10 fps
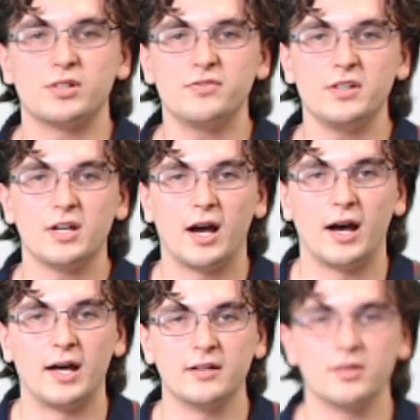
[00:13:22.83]
briefing
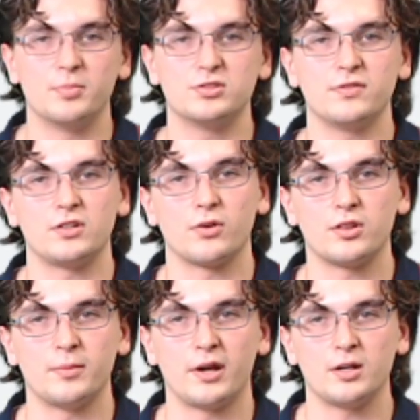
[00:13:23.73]
on Pacific
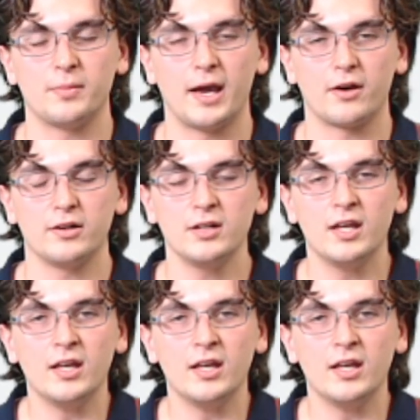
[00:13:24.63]
North American pattern.